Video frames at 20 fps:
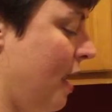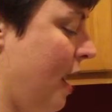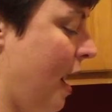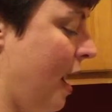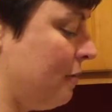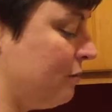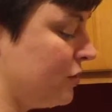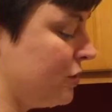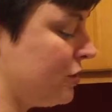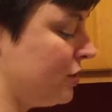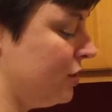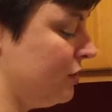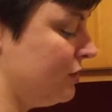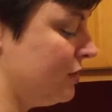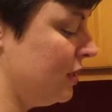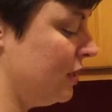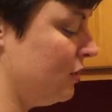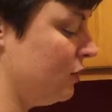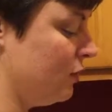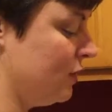I'm just
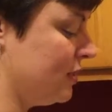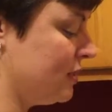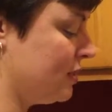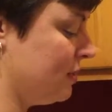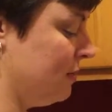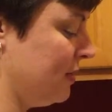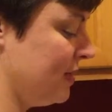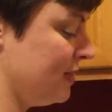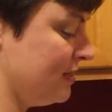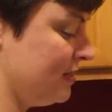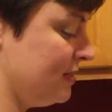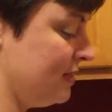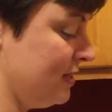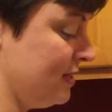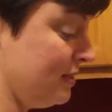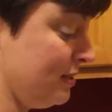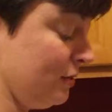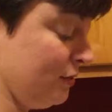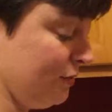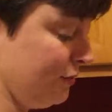using a whisk because it's
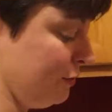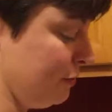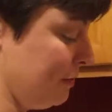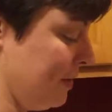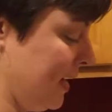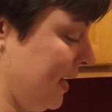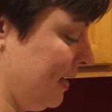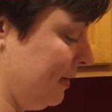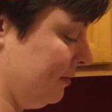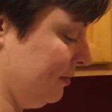easier for me.